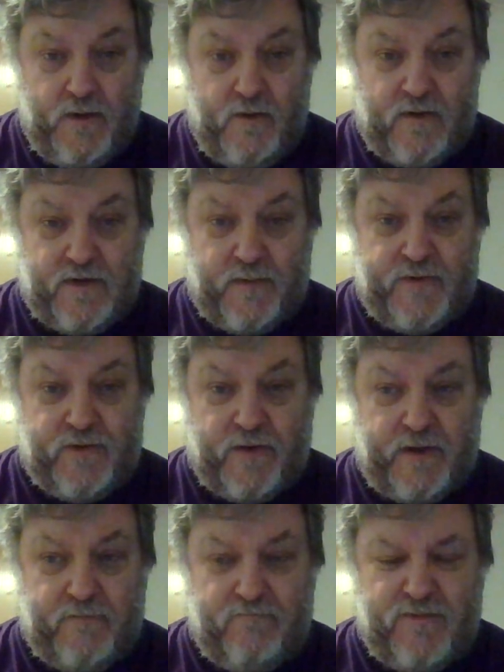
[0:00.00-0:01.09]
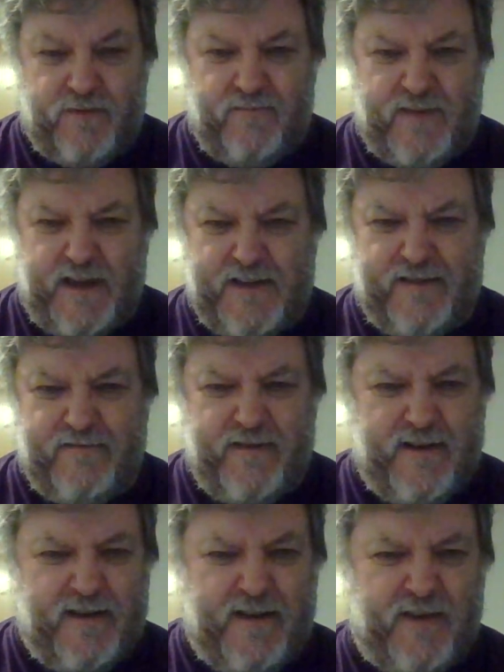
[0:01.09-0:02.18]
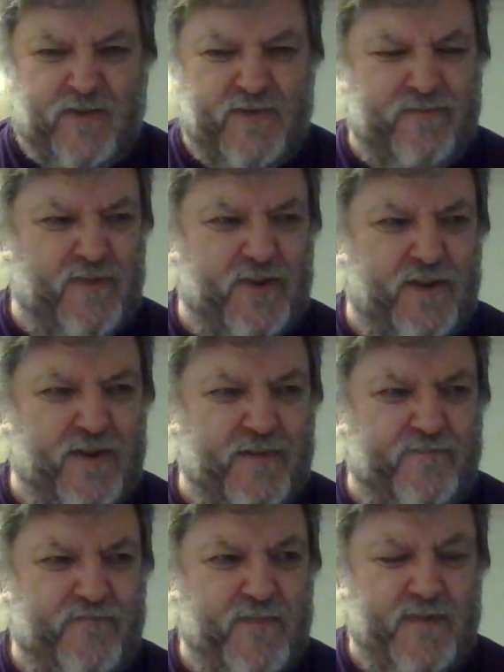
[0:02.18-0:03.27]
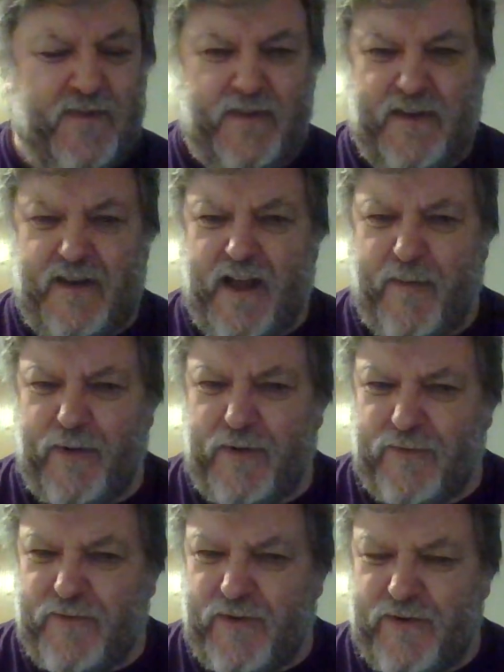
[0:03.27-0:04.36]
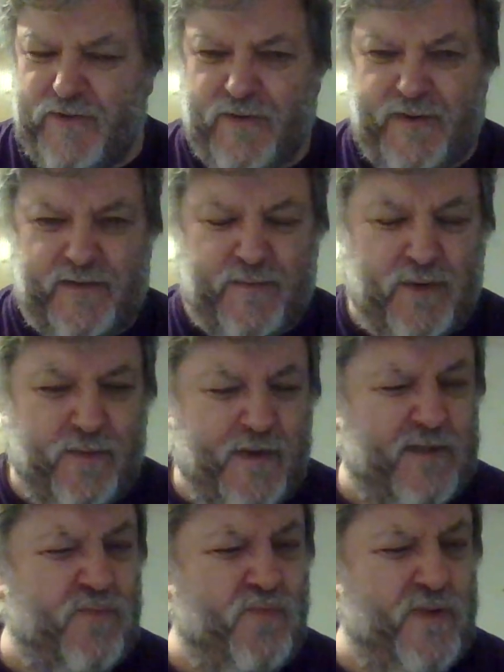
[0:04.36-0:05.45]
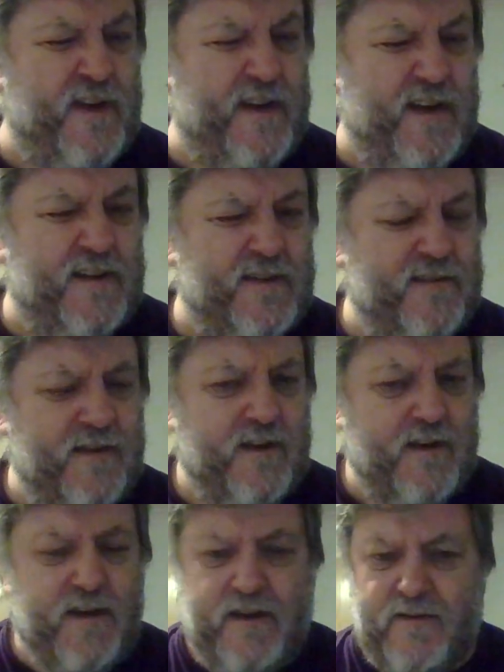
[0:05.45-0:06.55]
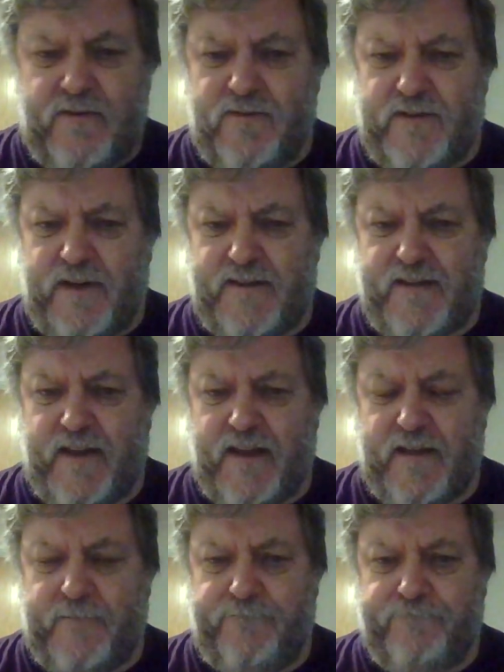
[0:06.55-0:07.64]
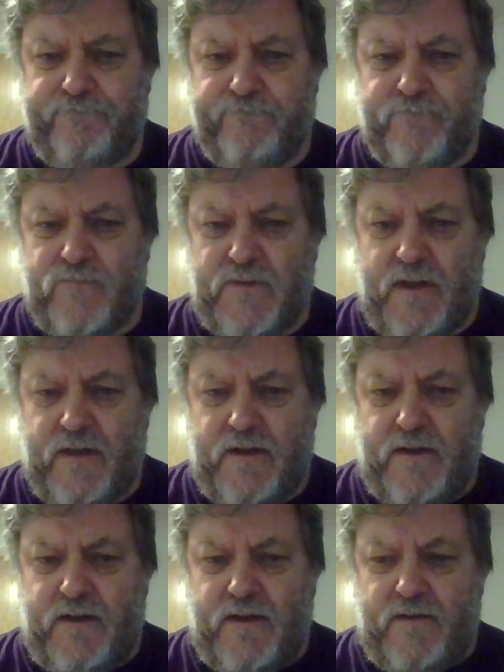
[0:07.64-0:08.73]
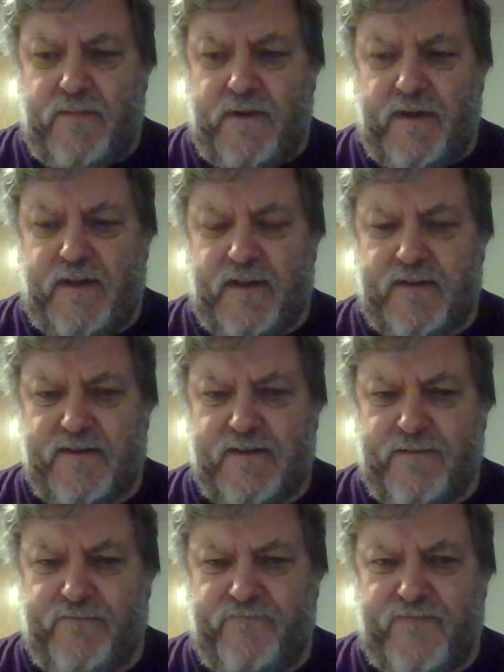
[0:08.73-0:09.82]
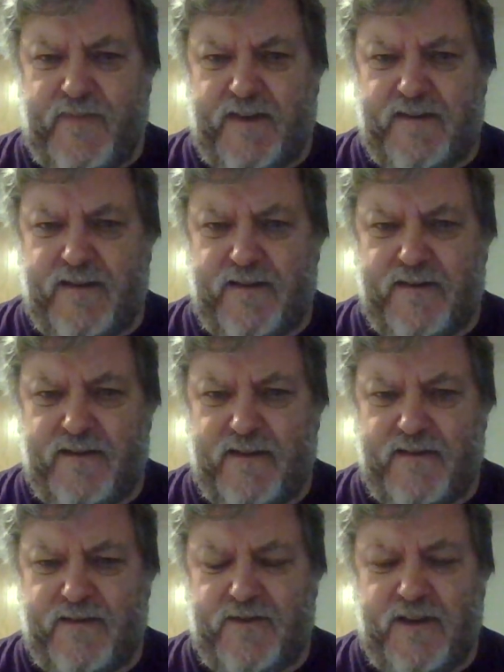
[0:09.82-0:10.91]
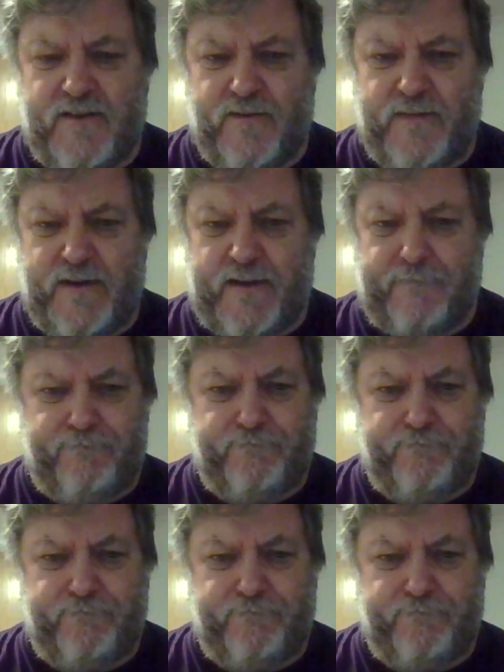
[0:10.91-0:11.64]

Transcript: which I'm enjoying. Some nice. I've got some uh, apple and onion chutney, some hot, and it's really nice. Goes nice together. But yeah, that's um, that's that's that's the cheese update.